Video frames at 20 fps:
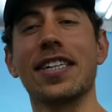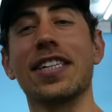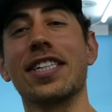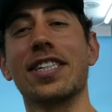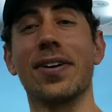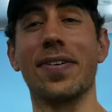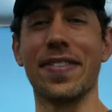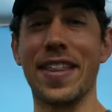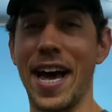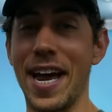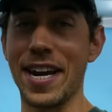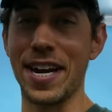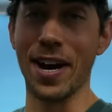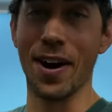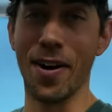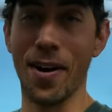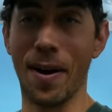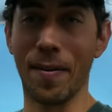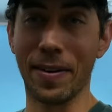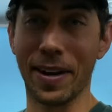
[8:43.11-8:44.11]
So on that
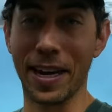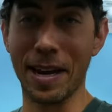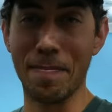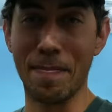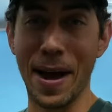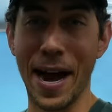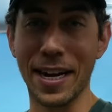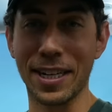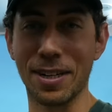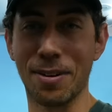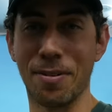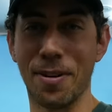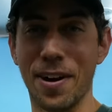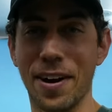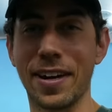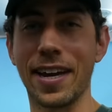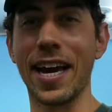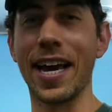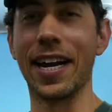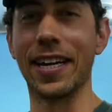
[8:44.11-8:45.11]
note, I'm gonna get back to
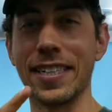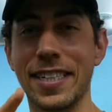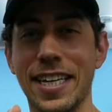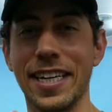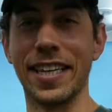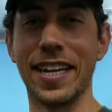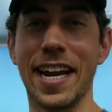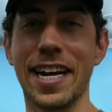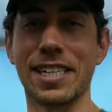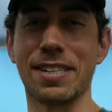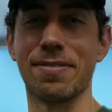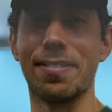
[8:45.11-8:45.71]
work and I'll see you in the next